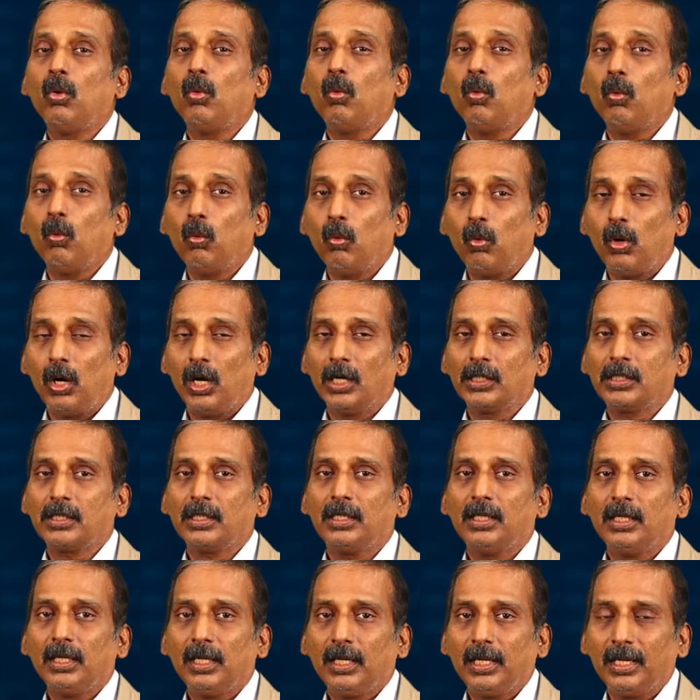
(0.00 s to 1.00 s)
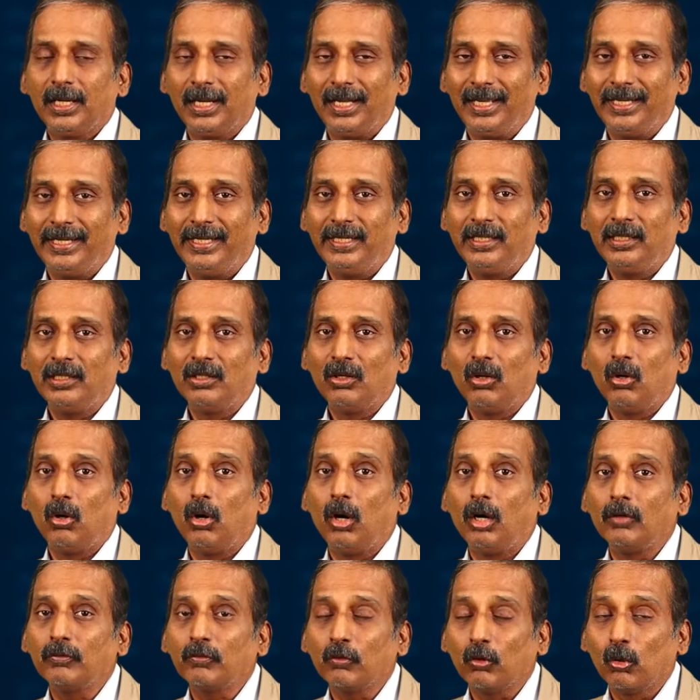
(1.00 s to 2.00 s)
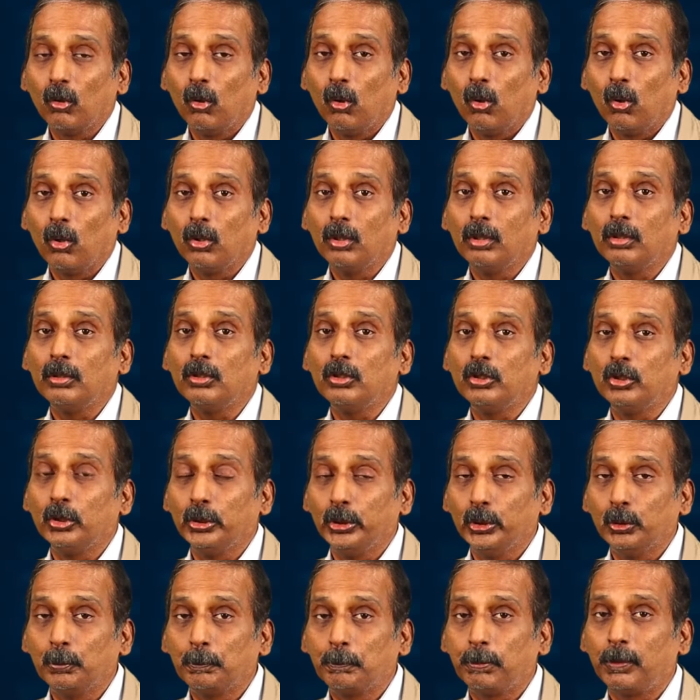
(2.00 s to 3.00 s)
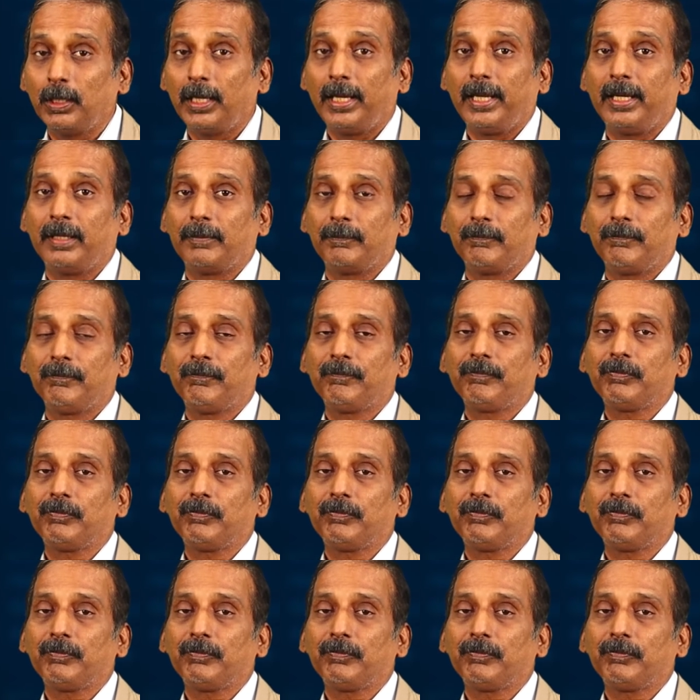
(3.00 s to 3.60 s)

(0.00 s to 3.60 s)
What kind of role do you play?